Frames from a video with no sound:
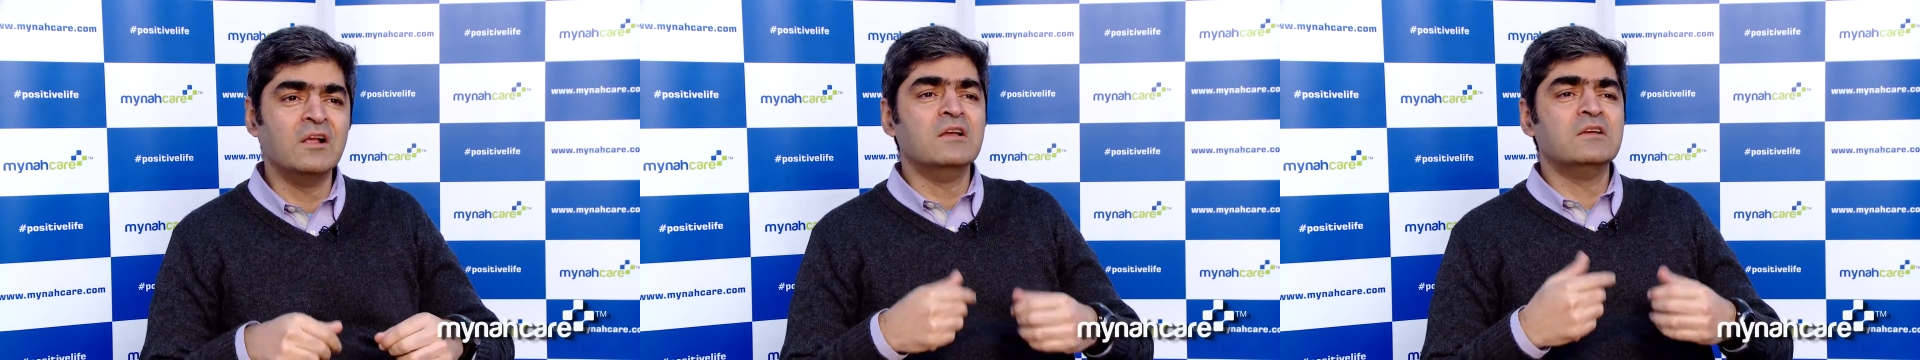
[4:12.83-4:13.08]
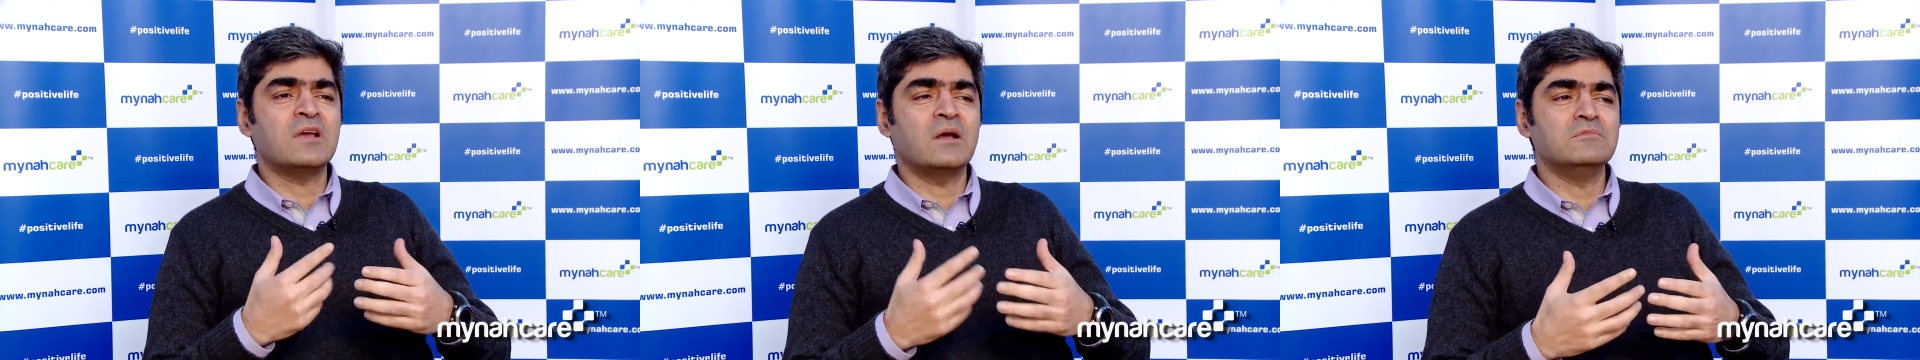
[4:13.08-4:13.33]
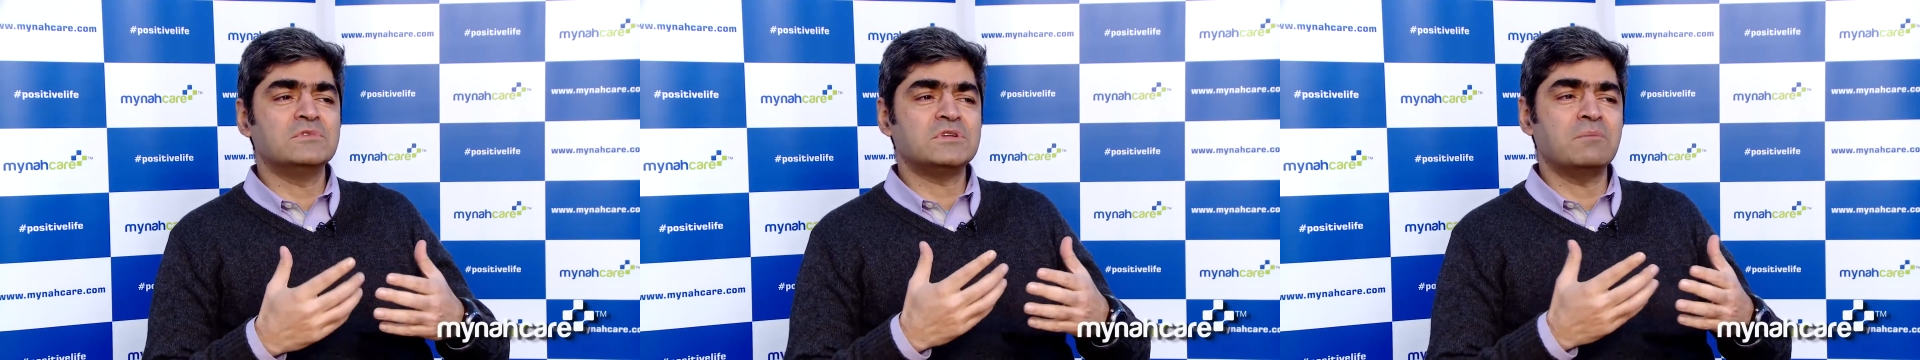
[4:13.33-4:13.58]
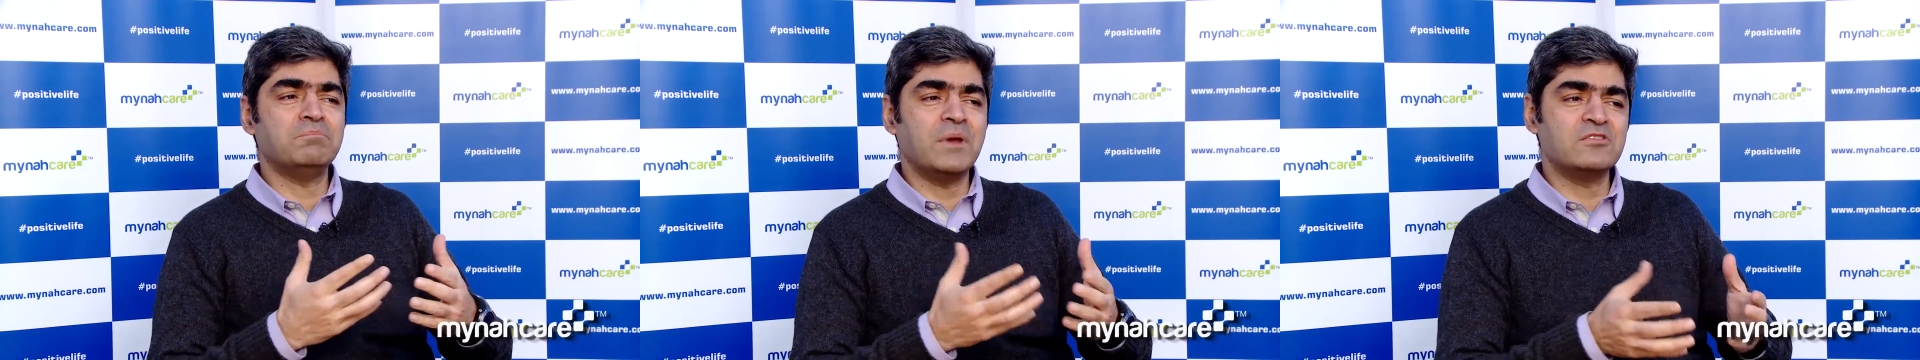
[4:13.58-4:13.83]

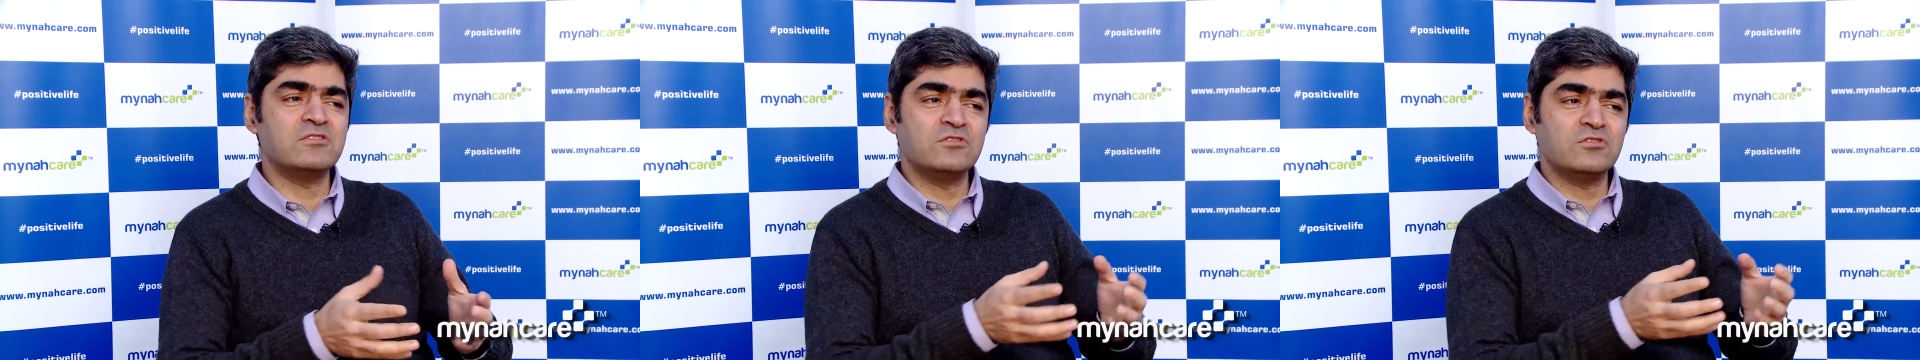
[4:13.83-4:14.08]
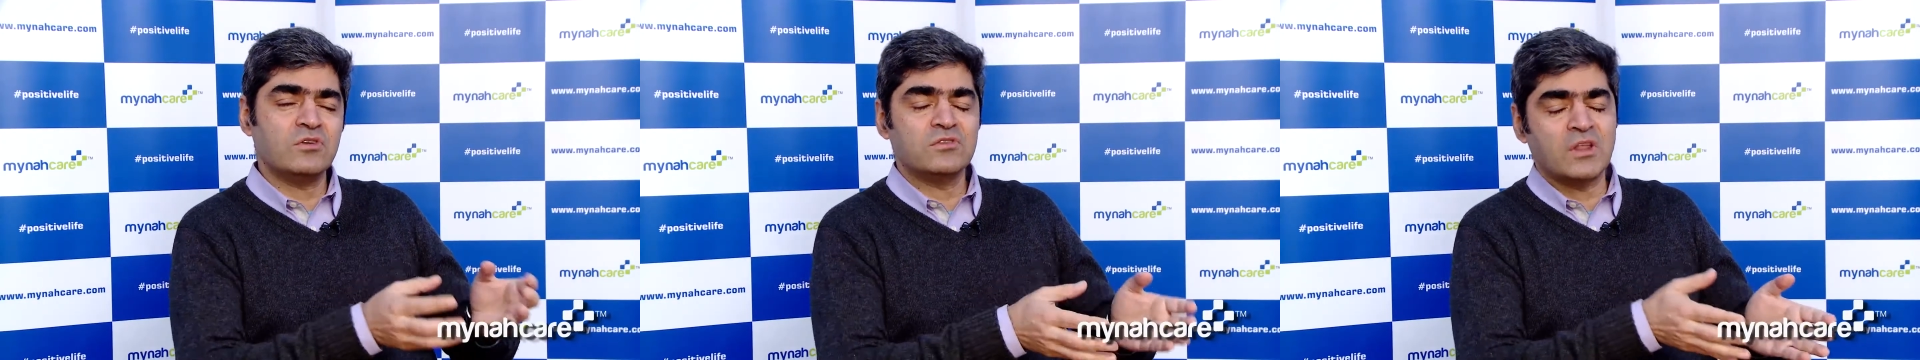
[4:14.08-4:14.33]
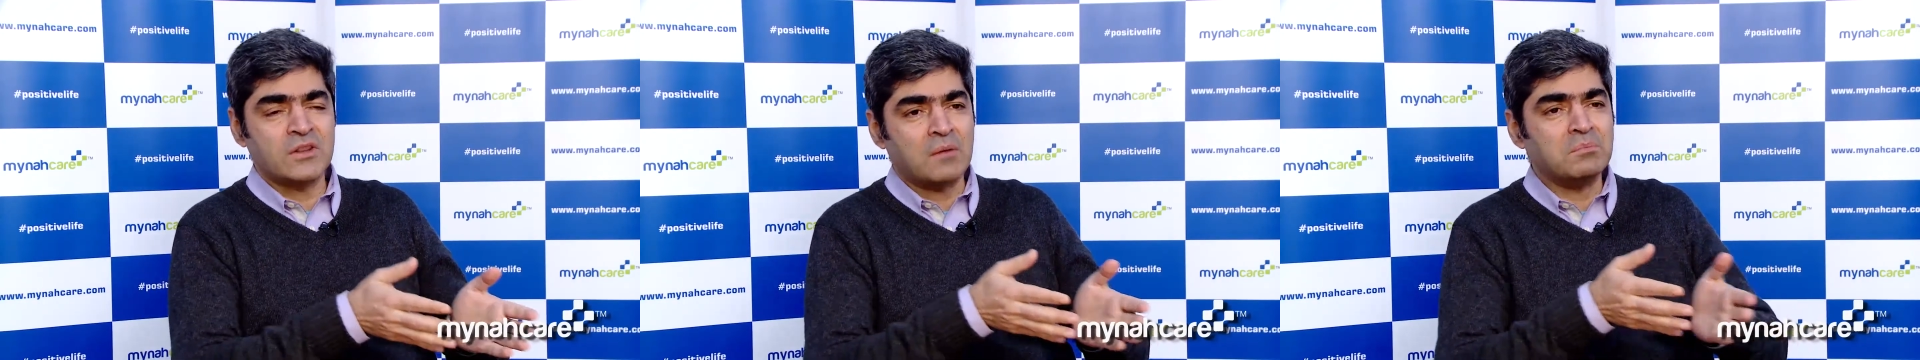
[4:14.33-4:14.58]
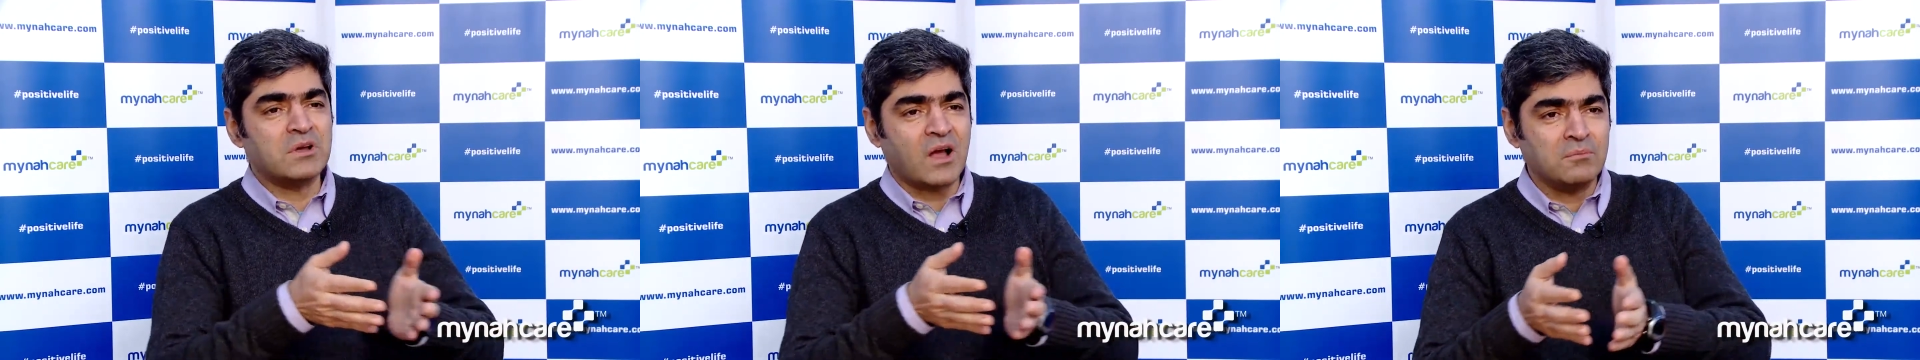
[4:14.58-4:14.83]
some patients, the
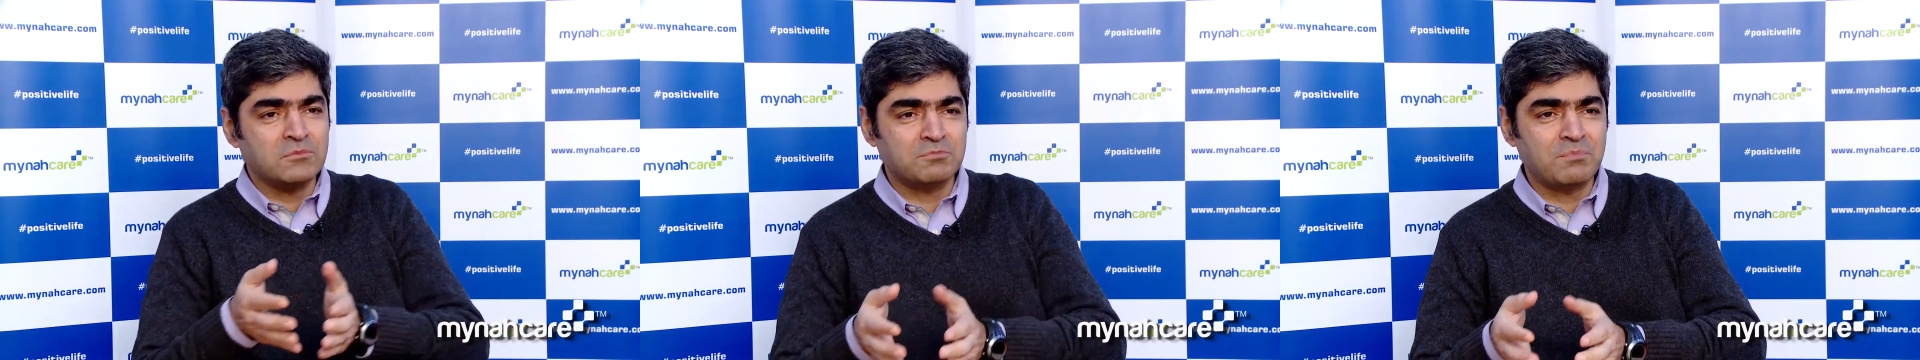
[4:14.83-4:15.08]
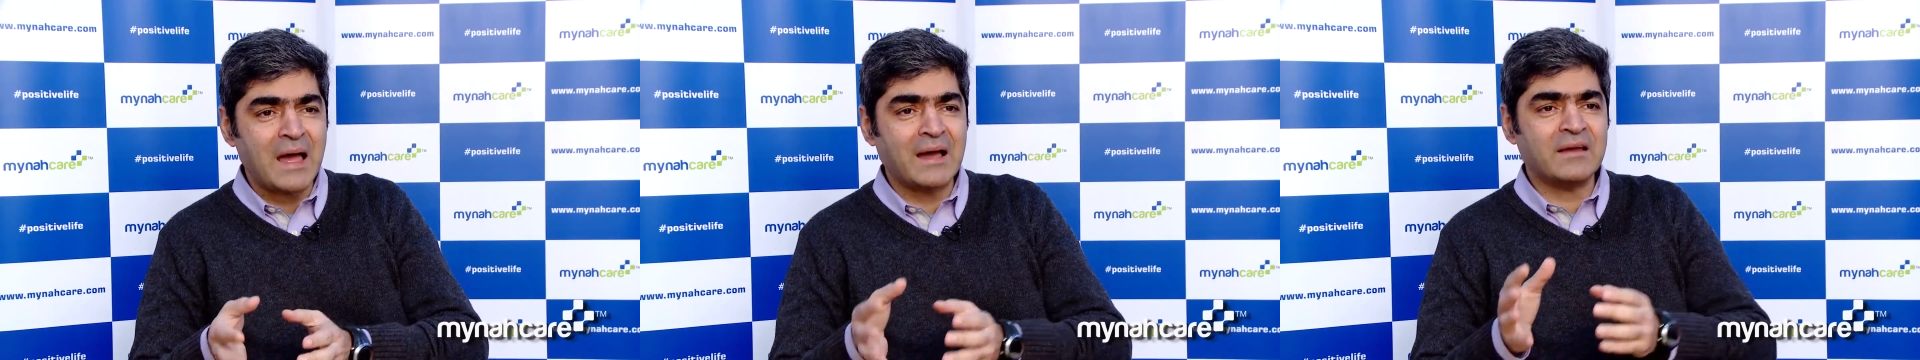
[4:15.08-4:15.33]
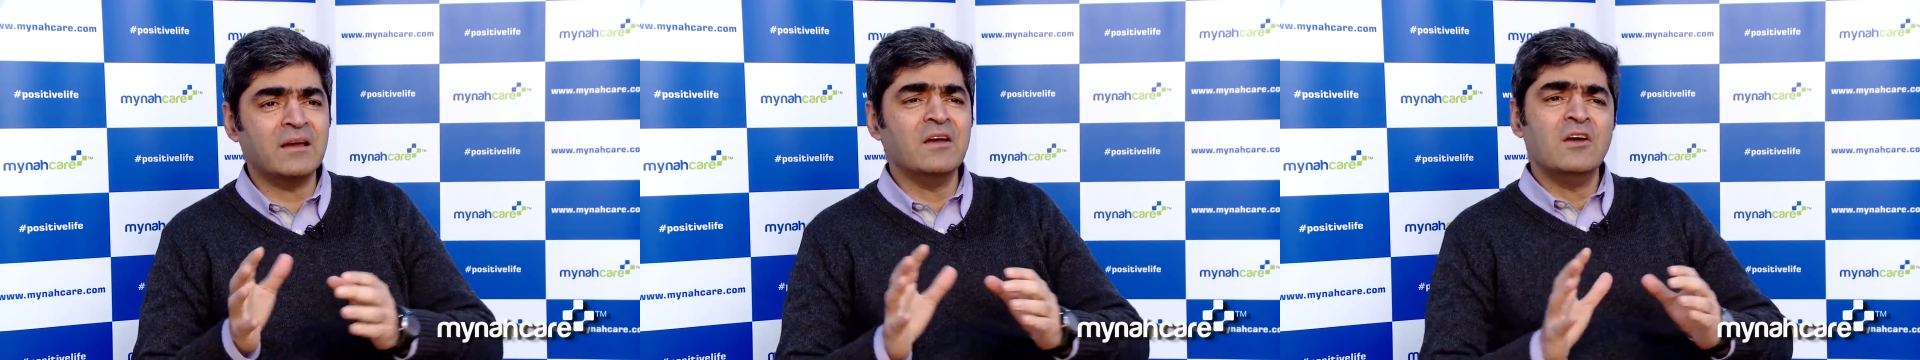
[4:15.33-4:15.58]
number comes back.